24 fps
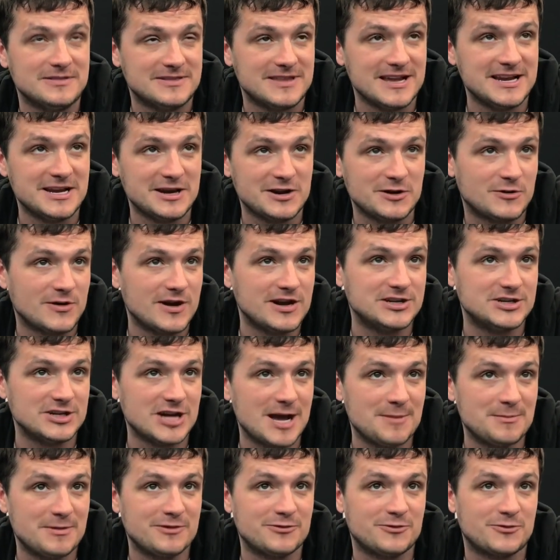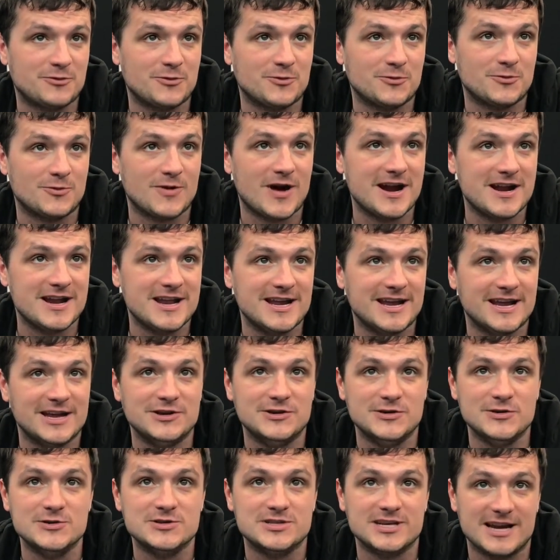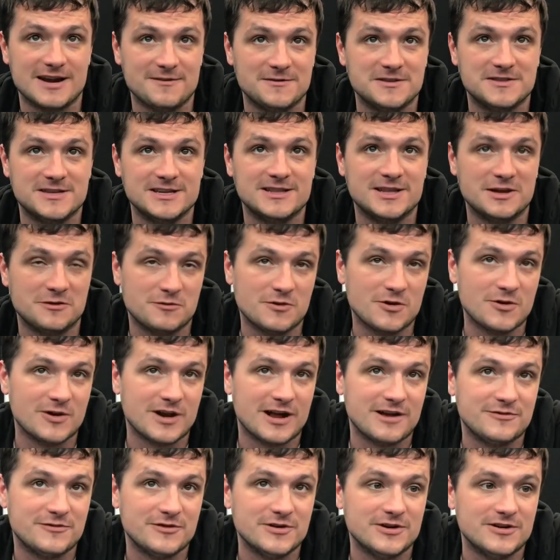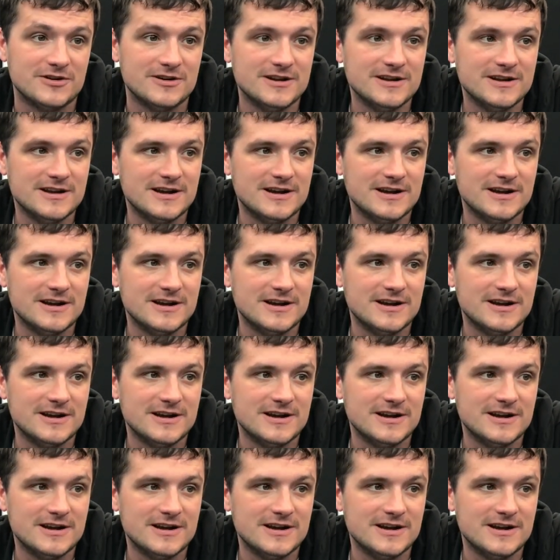they did a great job of writing and using everything they wrote. I feel.